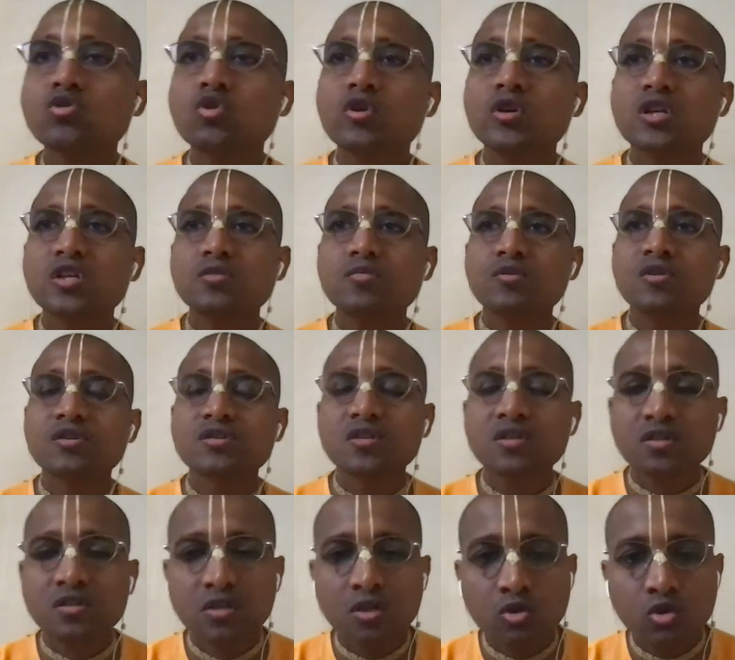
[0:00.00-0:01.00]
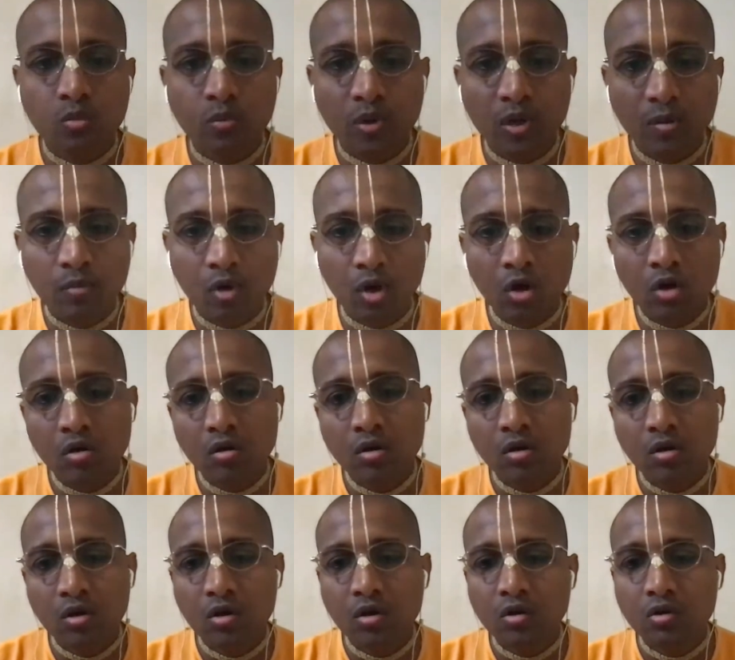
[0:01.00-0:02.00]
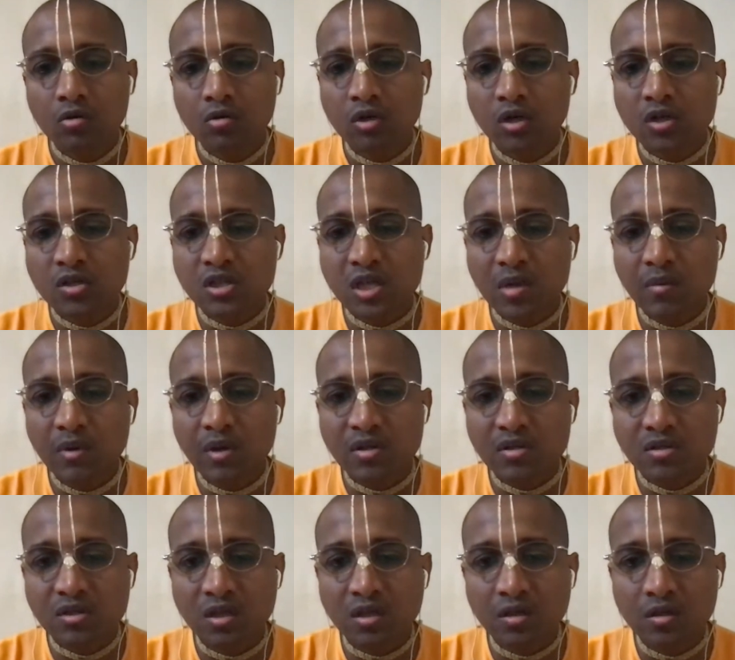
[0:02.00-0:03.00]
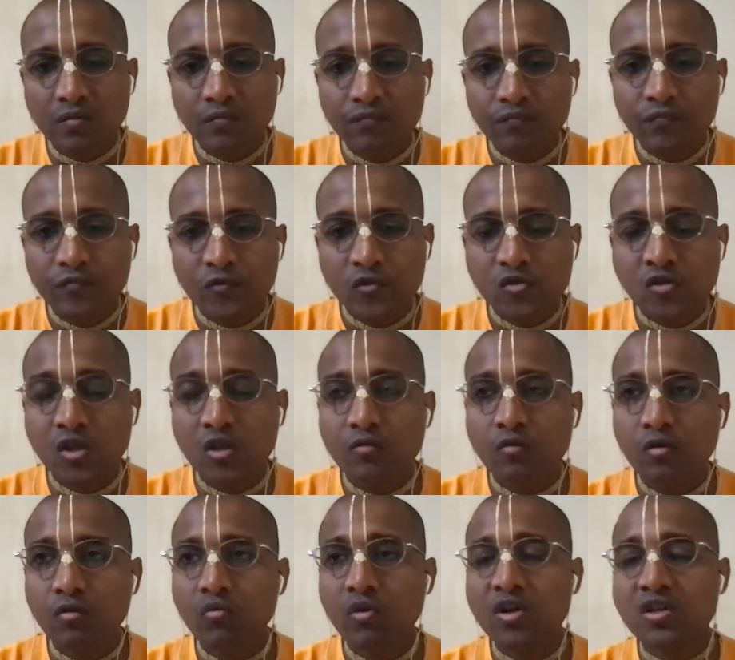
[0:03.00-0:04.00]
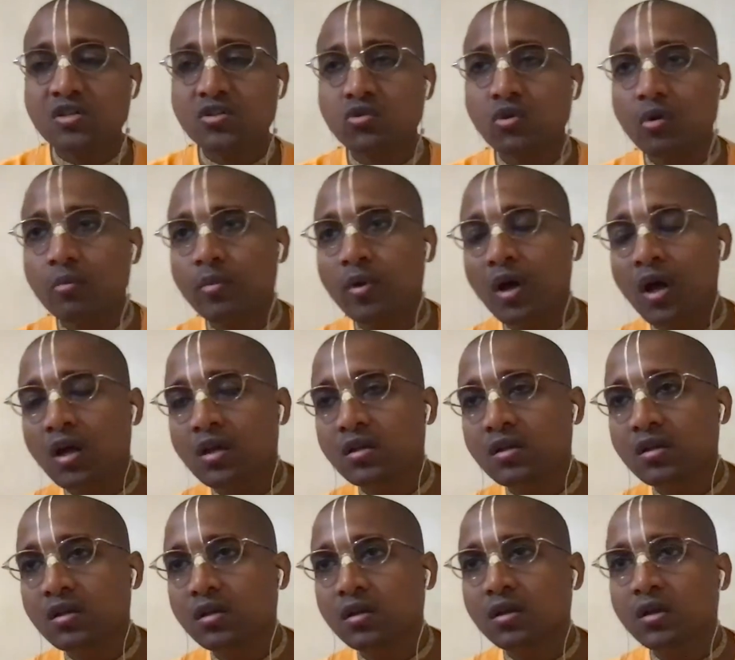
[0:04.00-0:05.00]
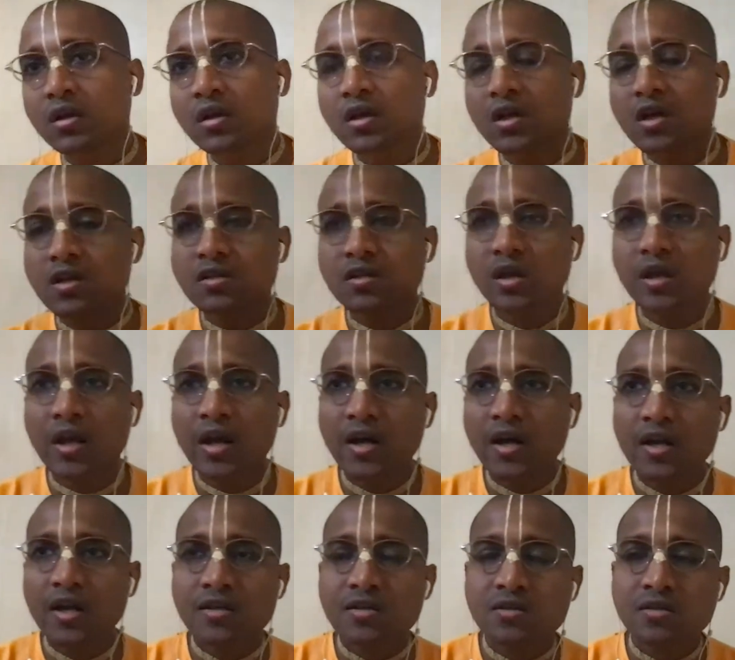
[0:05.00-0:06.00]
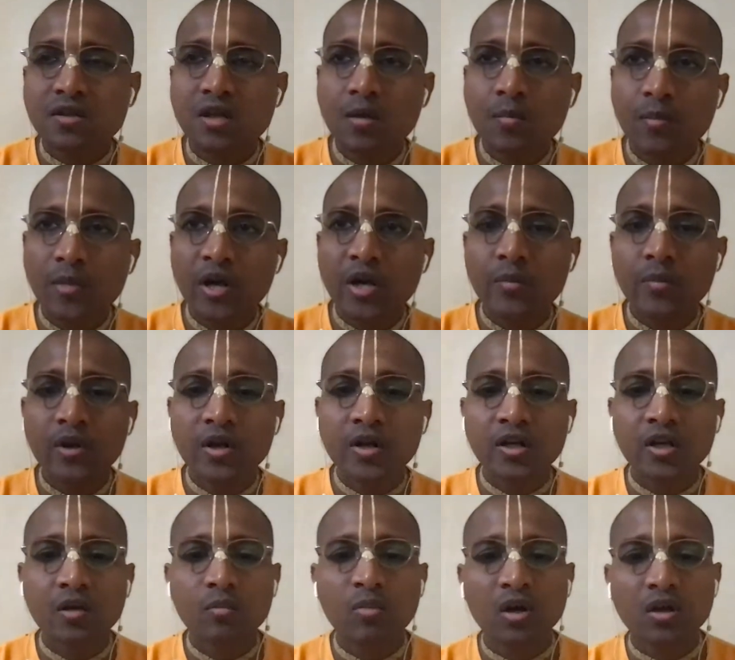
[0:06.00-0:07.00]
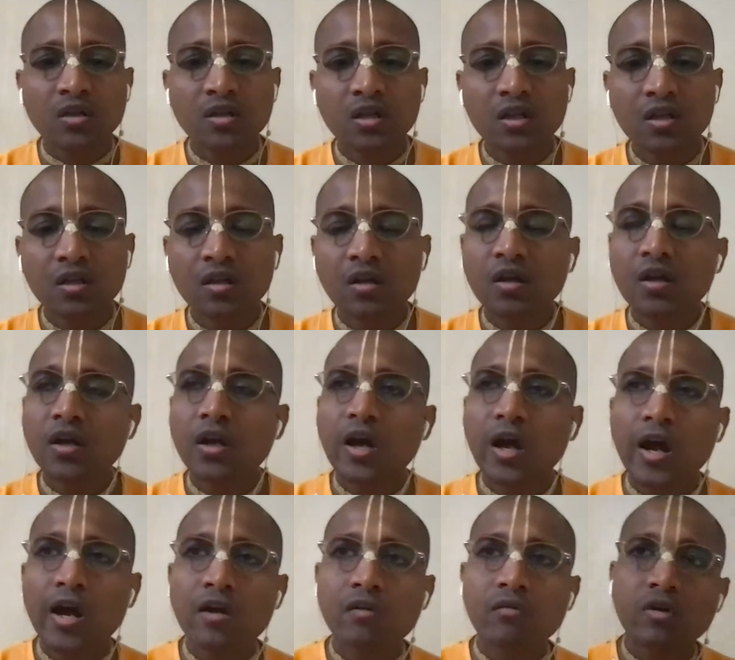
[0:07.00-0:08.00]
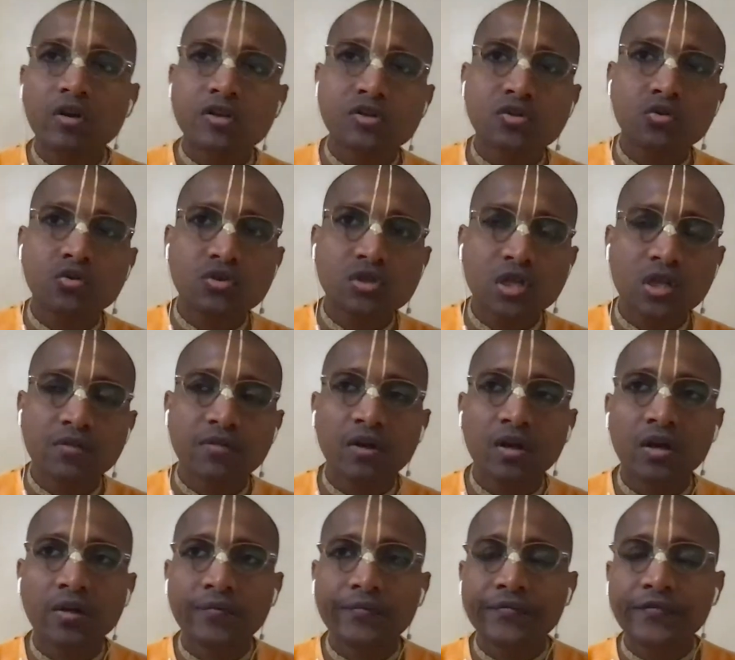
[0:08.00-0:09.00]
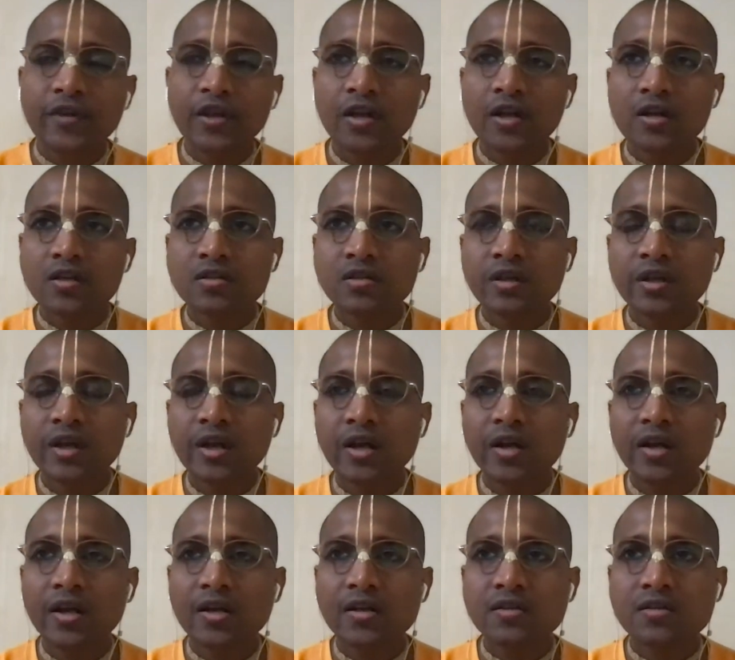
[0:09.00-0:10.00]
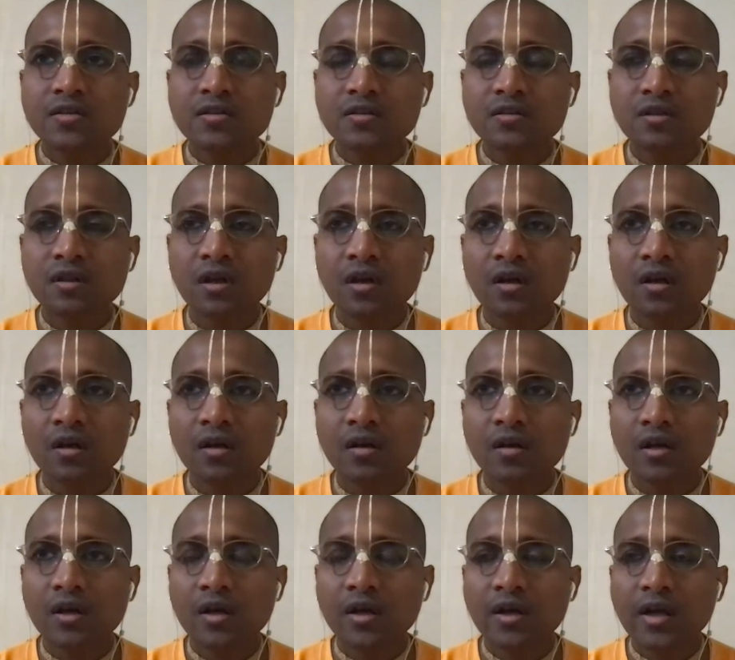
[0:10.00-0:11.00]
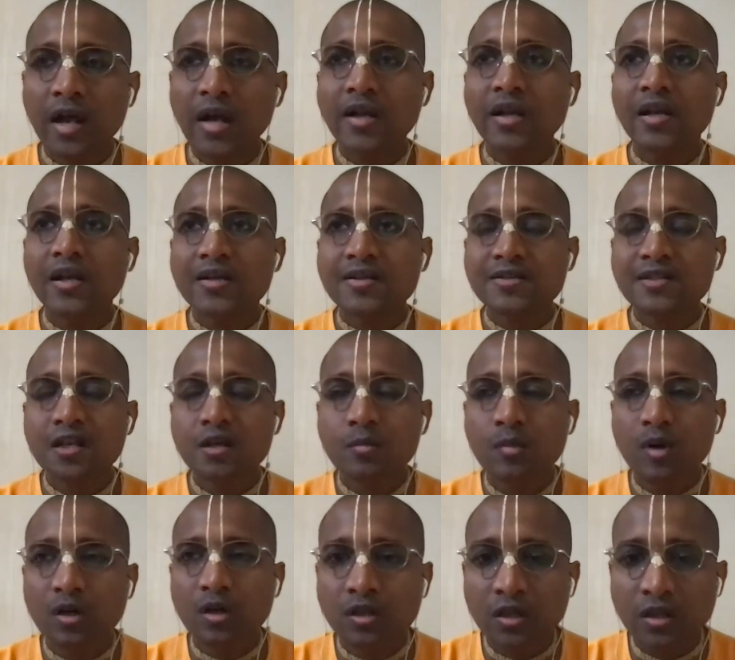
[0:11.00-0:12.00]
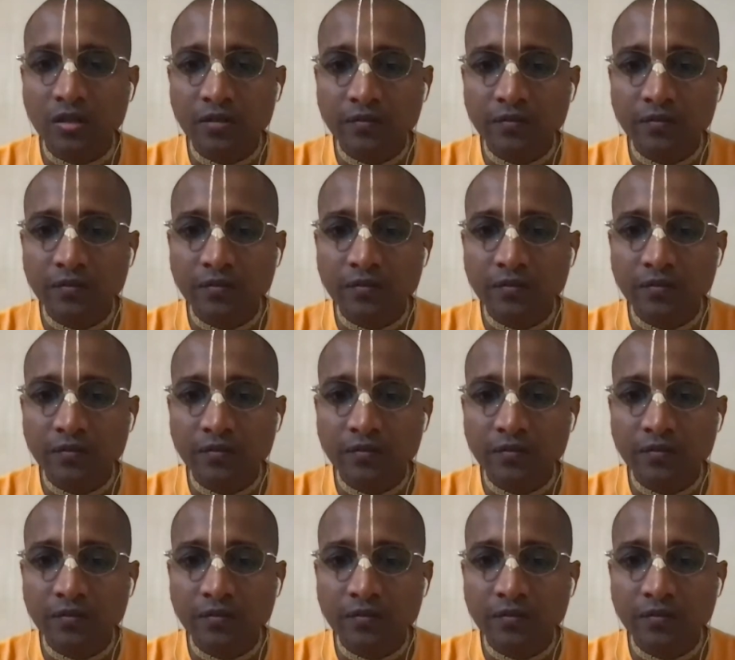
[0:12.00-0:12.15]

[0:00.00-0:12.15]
displeases the Supreme Lord to that same extent. So therefore, Vaishnava Aparadh is the greatest impediment in bhakti, and Vaishnava Seva is the greatest catalyst in bhakti.